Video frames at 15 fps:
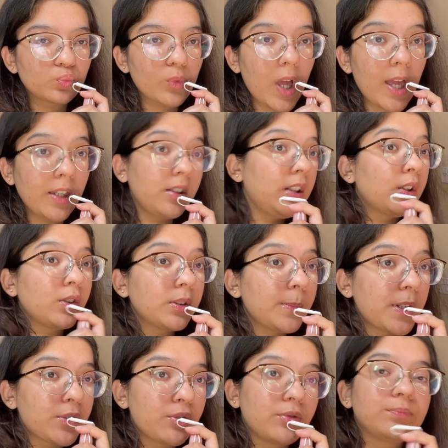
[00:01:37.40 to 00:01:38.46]
I read on the
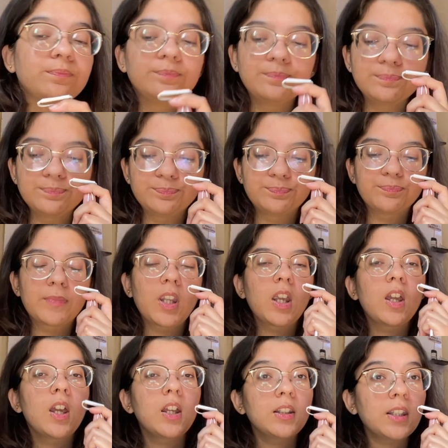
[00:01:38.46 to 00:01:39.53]
metro.
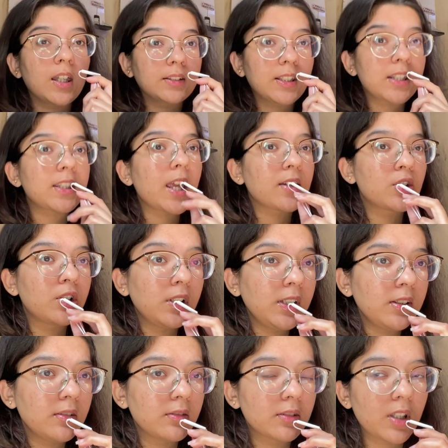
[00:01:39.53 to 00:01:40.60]
Yeah, that's
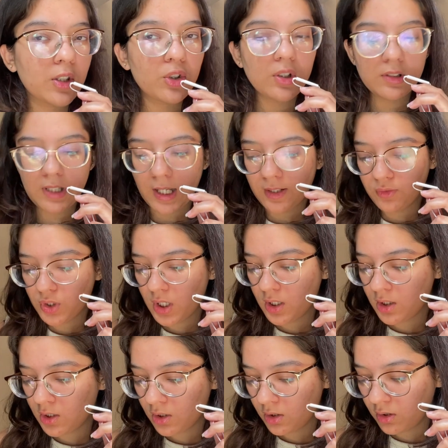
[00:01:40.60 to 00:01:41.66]
actually such a life
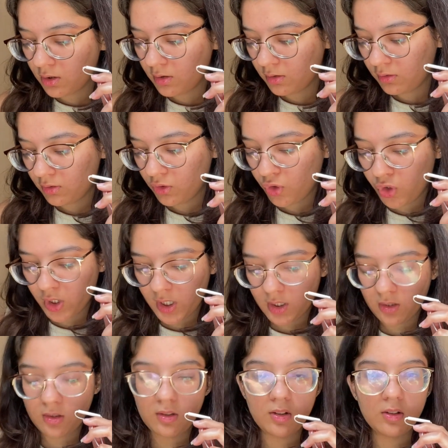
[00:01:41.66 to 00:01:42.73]

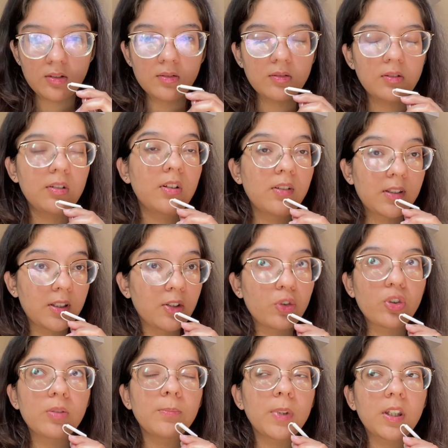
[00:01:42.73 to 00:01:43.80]
changing
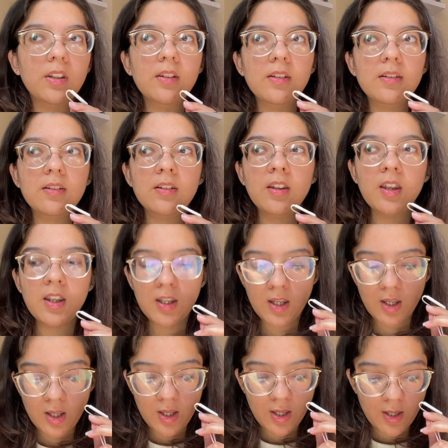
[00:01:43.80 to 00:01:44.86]
decision because
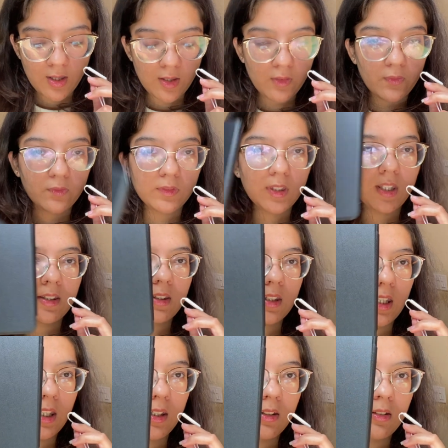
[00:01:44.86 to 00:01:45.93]
this
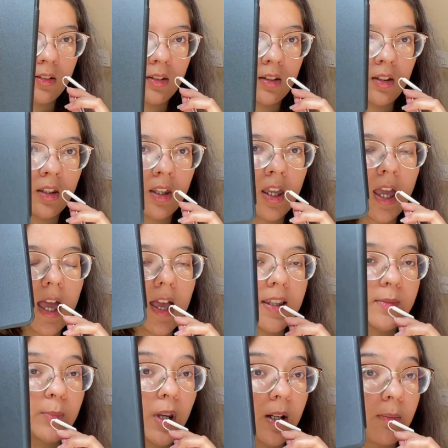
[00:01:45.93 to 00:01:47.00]
thing
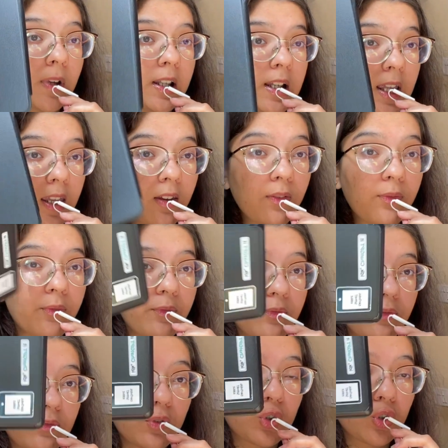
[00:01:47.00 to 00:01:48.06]
has made my life
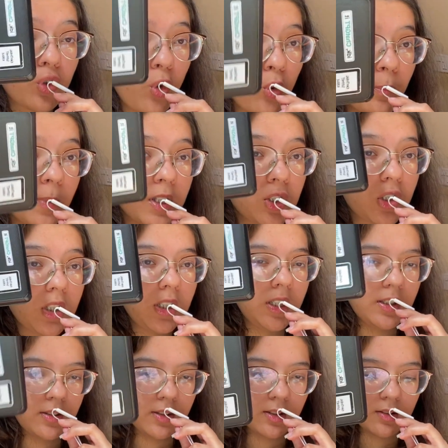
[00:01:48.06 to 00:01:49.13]
so much
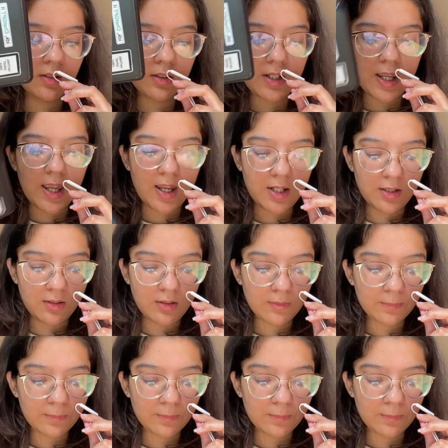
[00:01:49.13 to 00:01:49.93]
easier, and